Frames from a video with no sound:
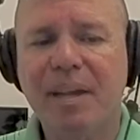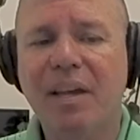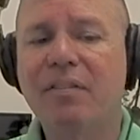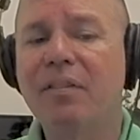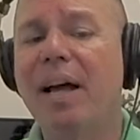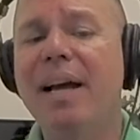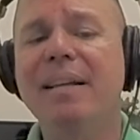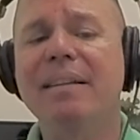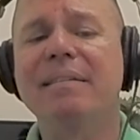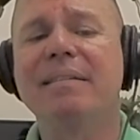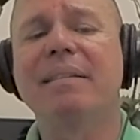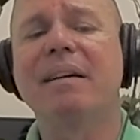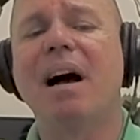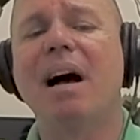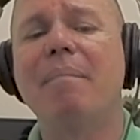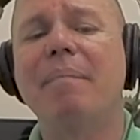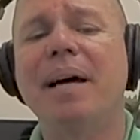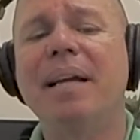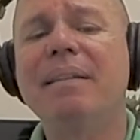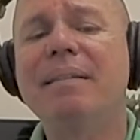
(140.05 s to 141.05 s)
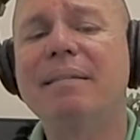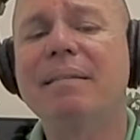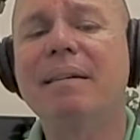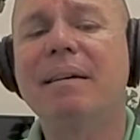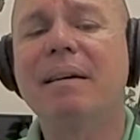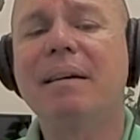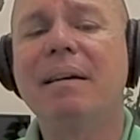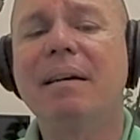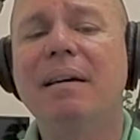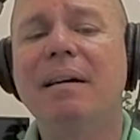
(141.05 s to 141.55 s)
Slaton's comments
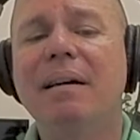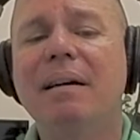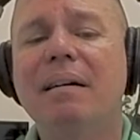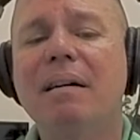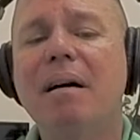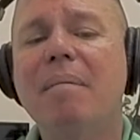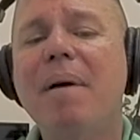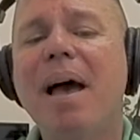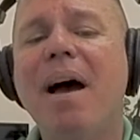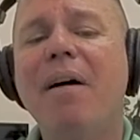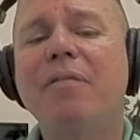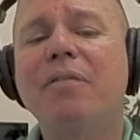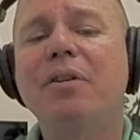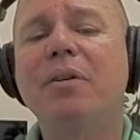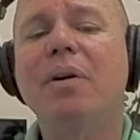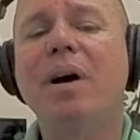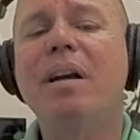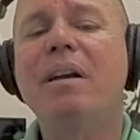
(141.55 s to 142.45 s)
come after